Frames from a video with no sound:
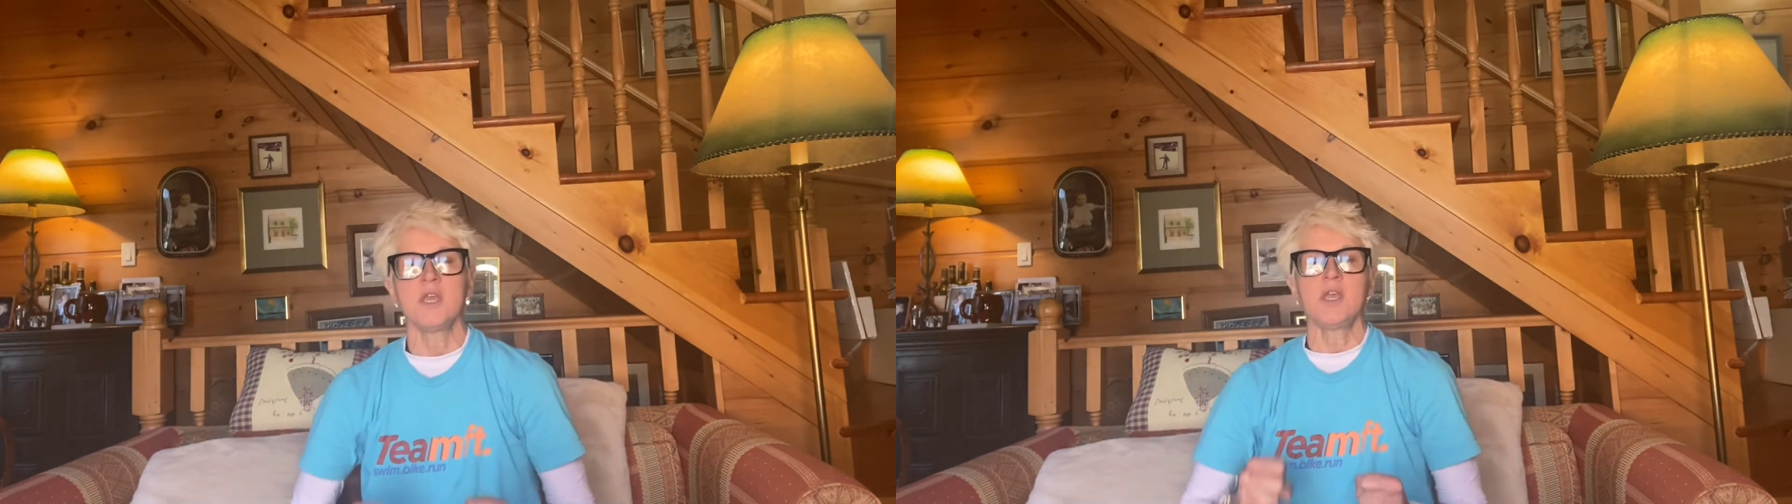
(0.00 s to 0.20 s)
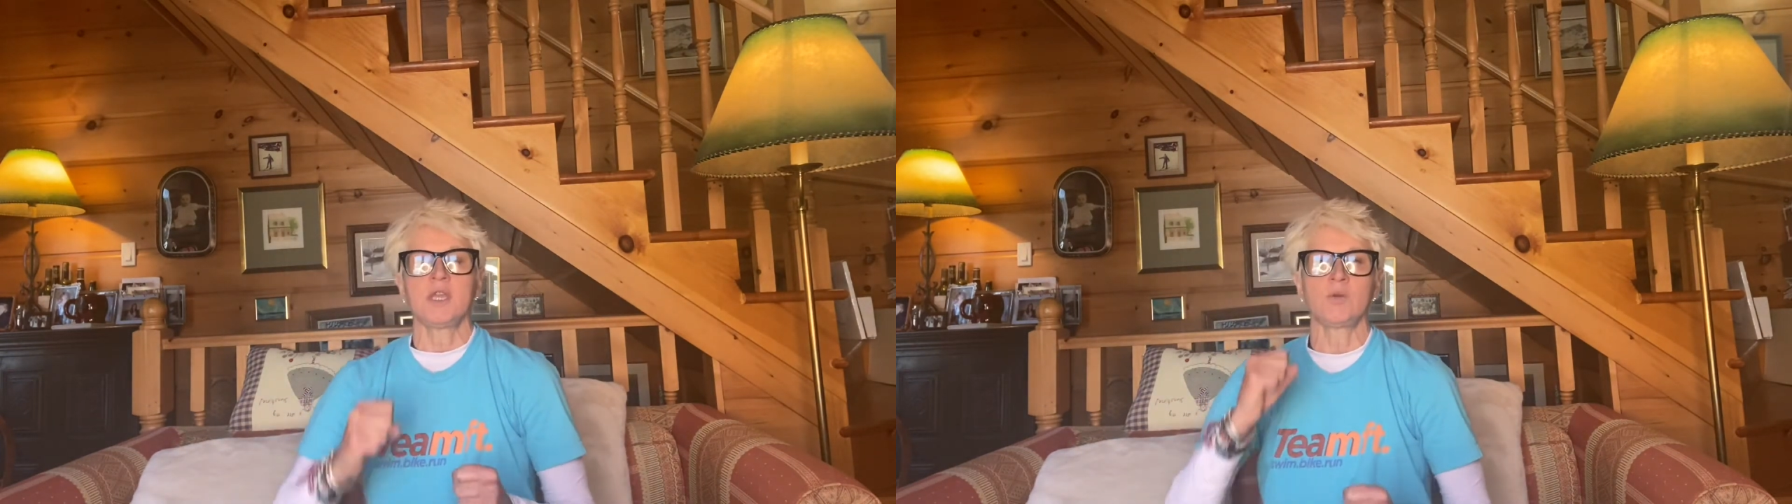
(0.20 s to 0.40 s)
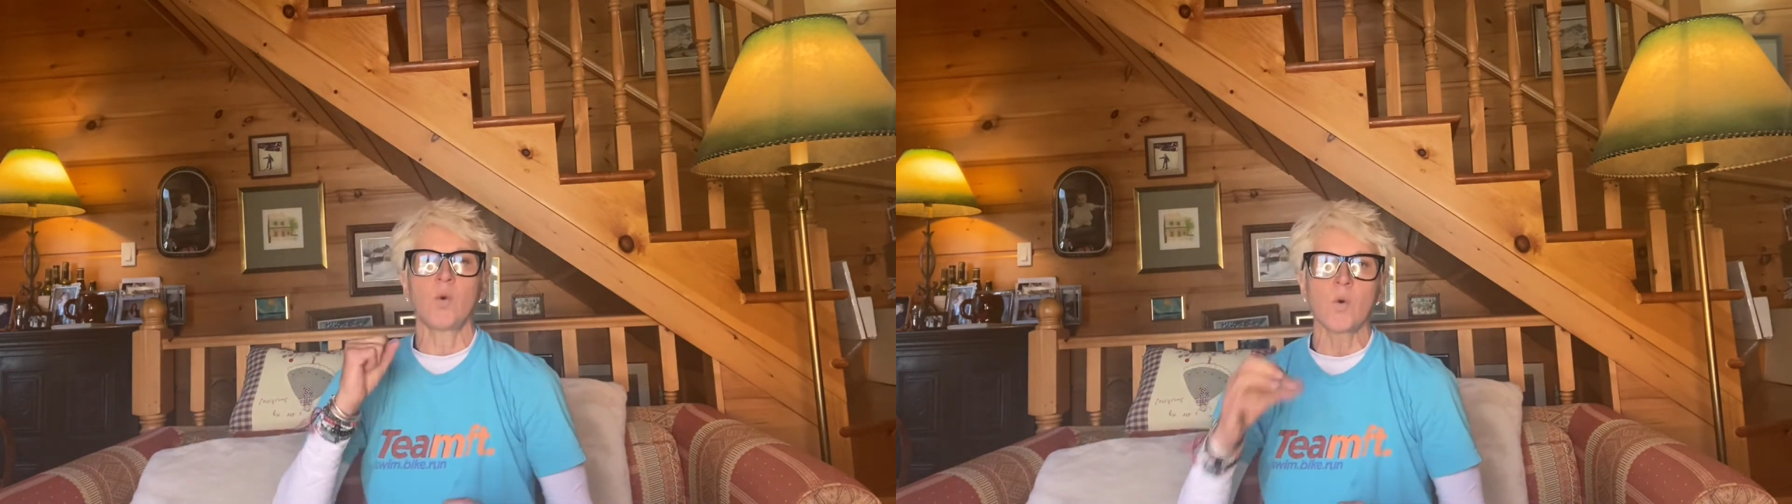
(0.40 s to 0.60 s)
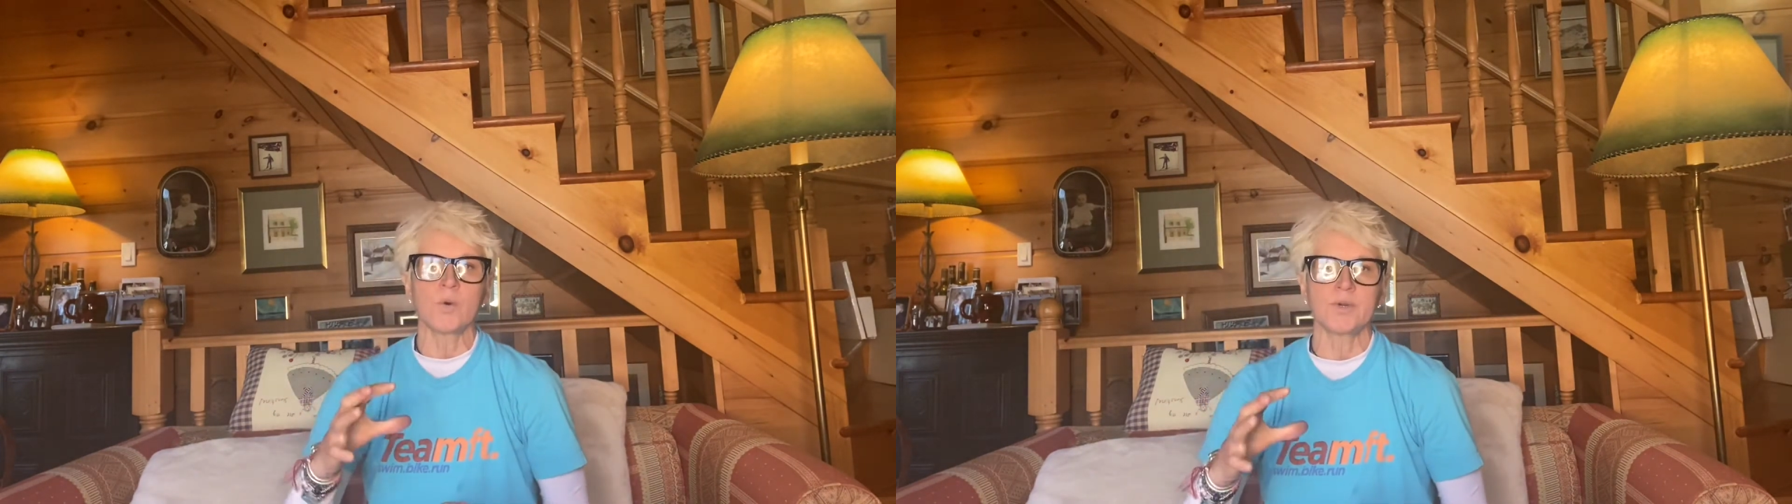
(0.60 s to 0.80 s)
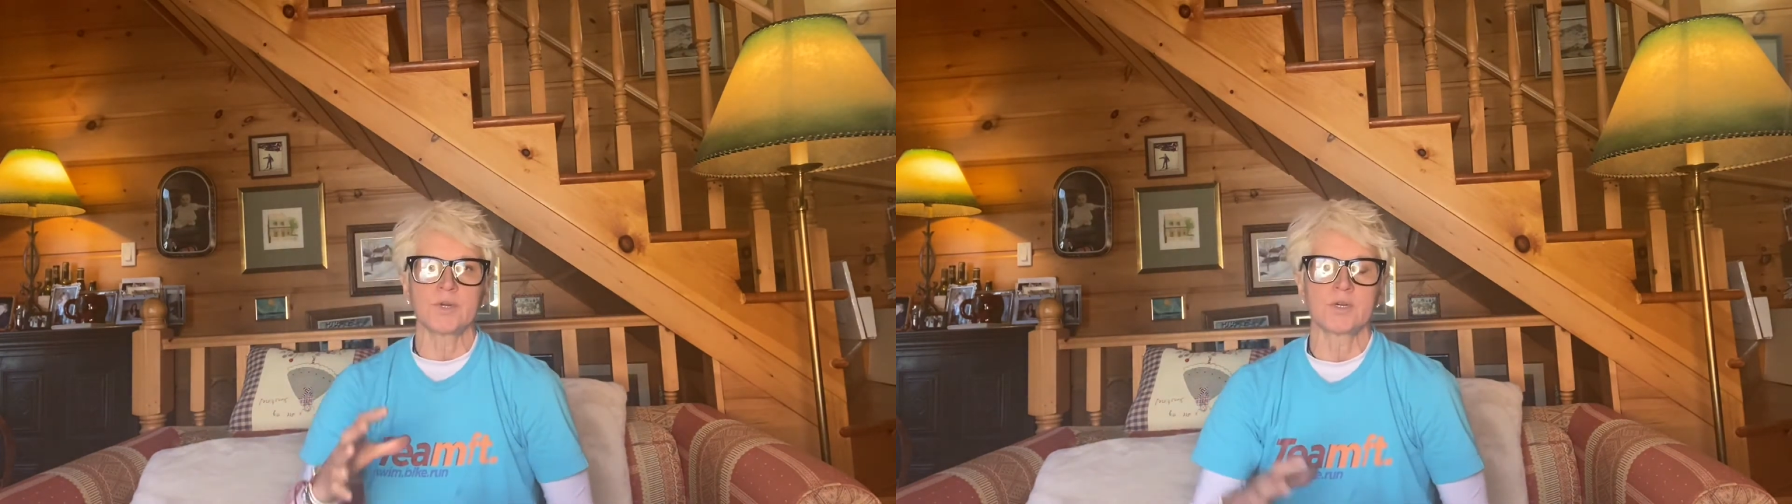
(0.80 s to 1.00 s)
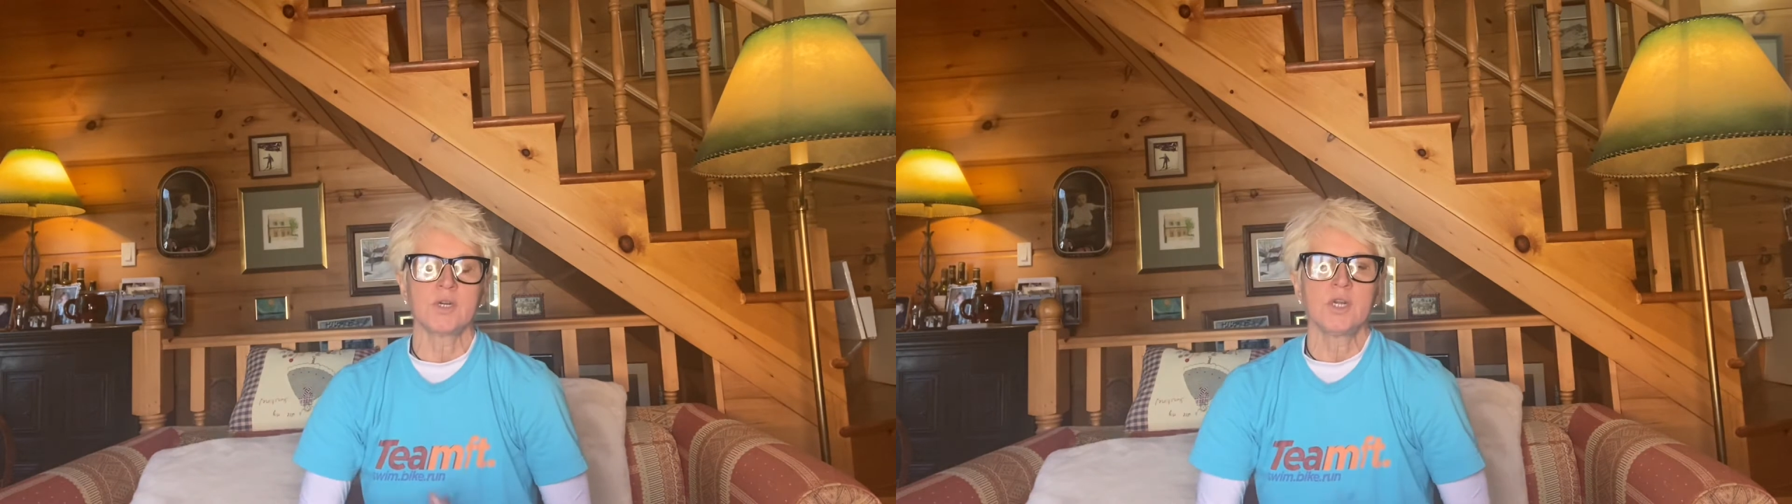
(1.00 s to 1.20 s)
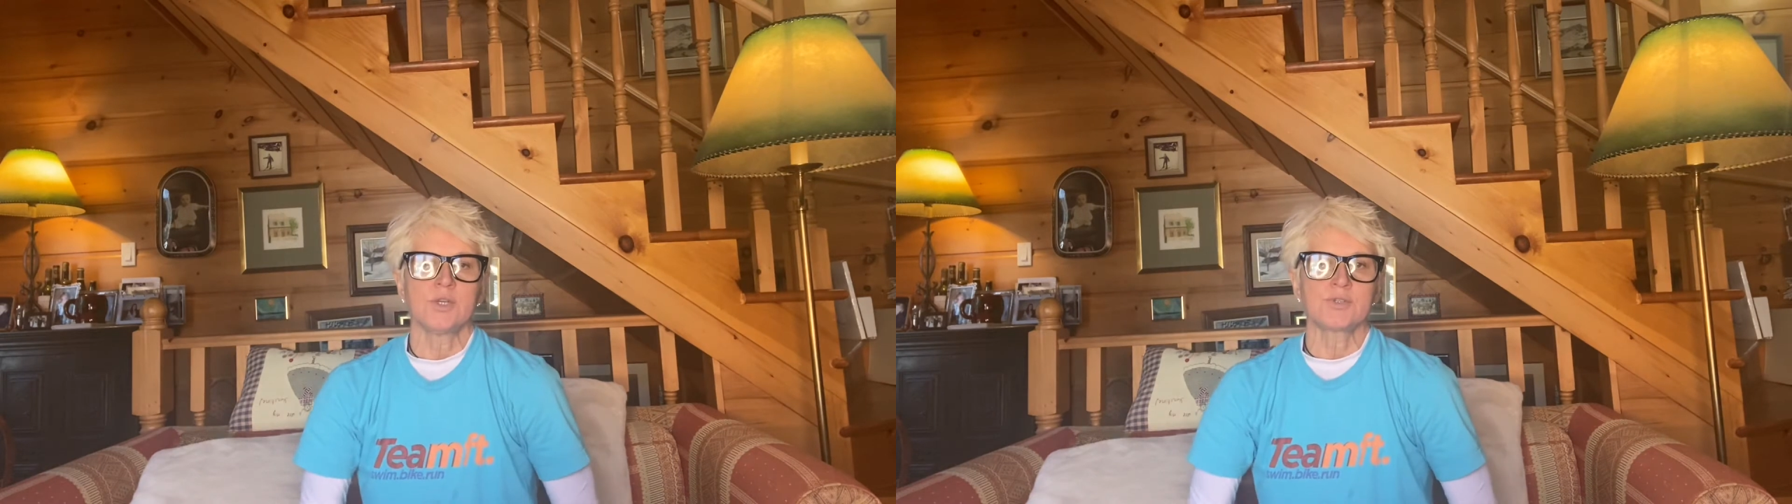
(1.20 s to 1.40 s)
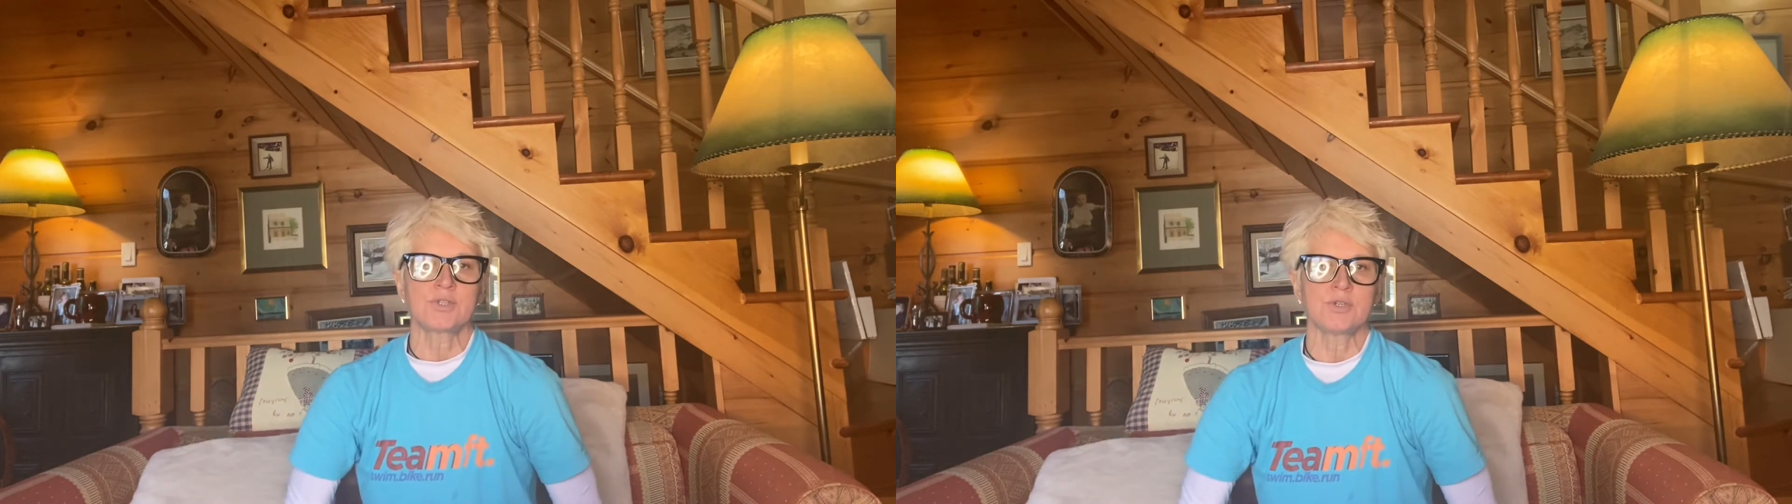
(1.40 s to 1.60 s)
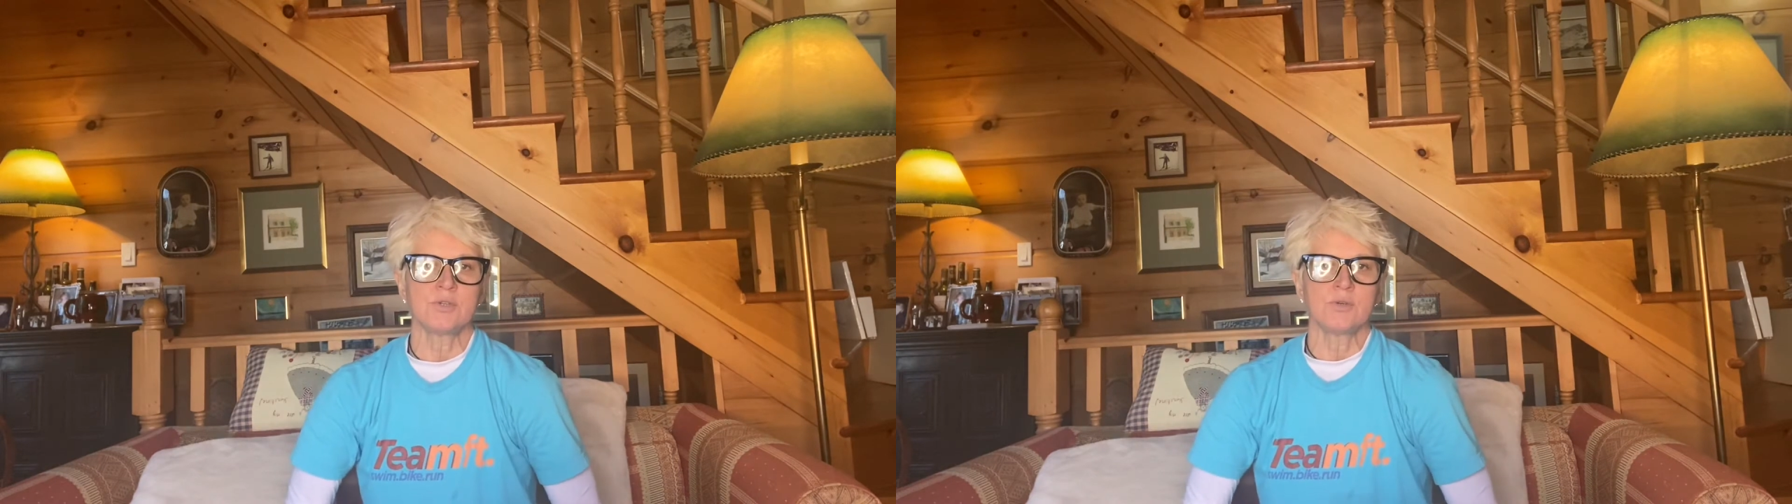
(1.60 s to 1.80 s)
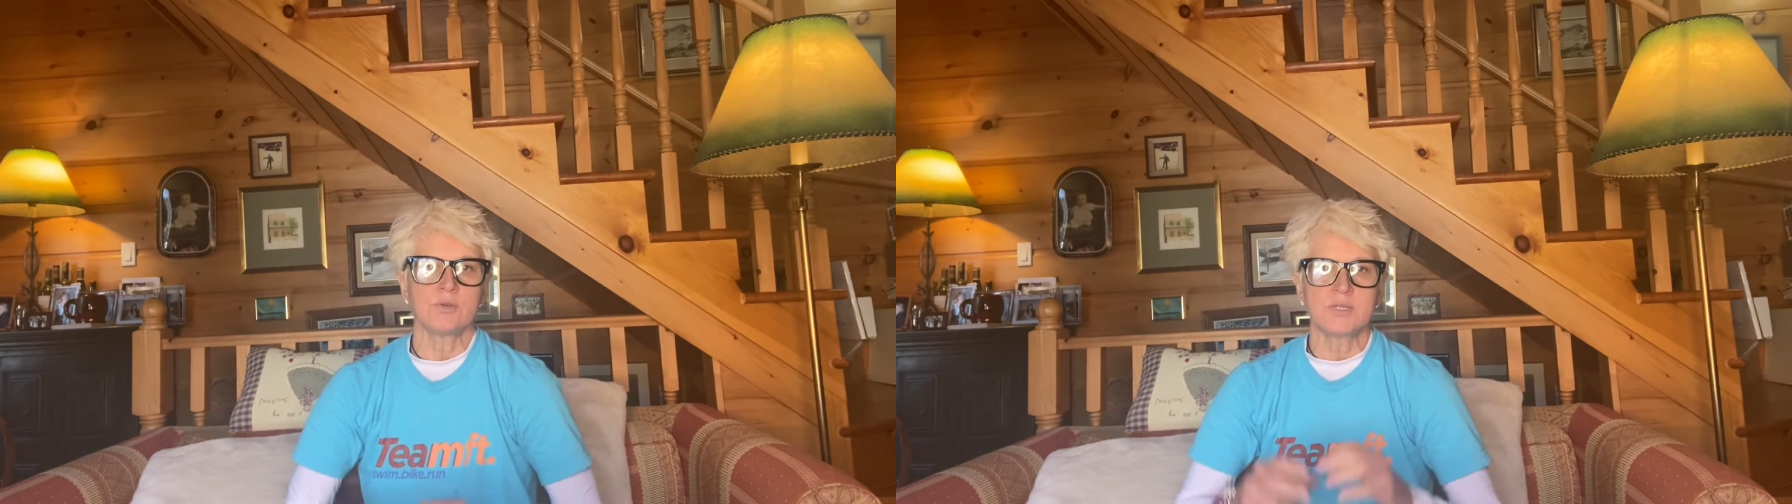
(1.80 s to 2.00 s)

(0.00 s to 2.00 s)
in order to